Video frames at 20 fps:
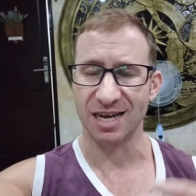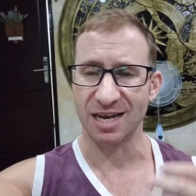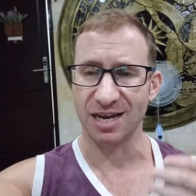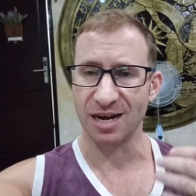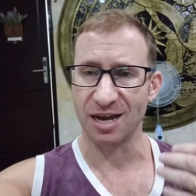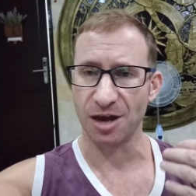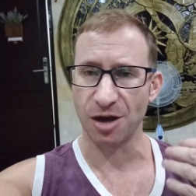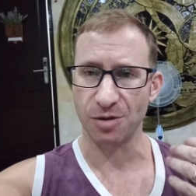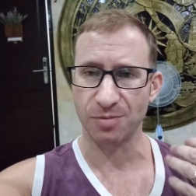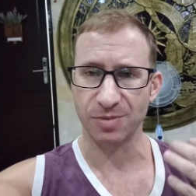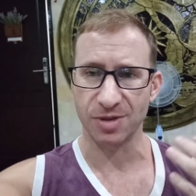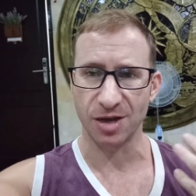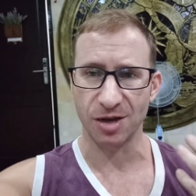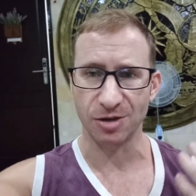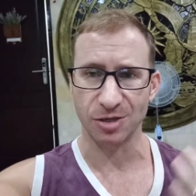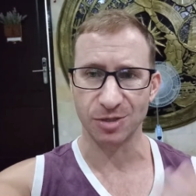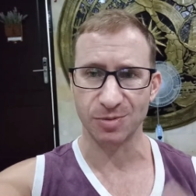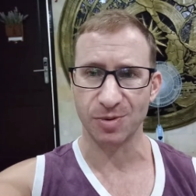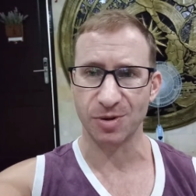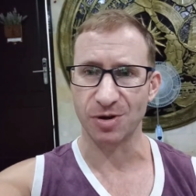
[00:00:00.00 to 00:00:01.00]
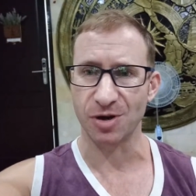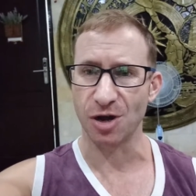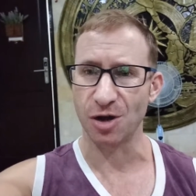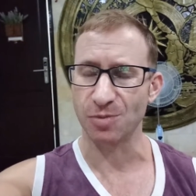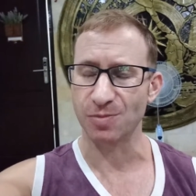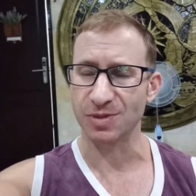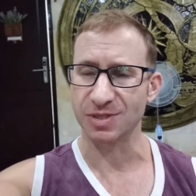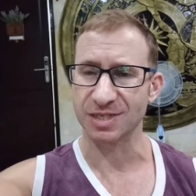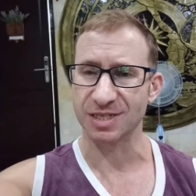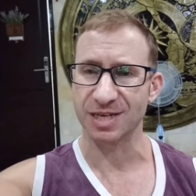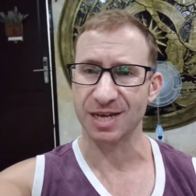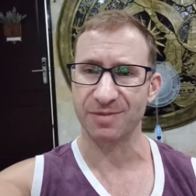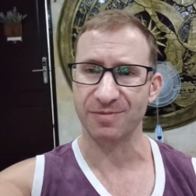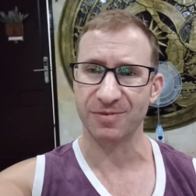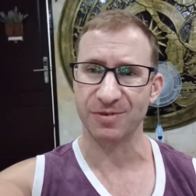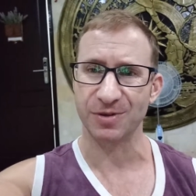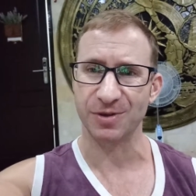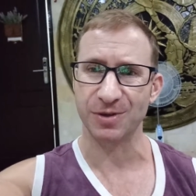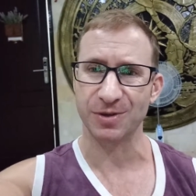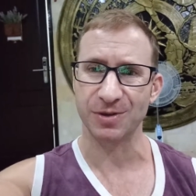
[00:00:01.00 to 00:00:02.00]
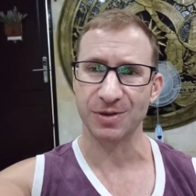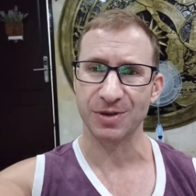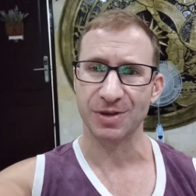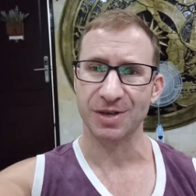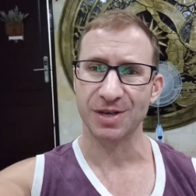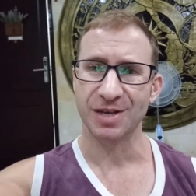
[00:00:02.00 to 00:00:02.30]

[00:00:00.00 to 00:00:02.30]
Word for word: and I hope the Holy Spirit opens it up for you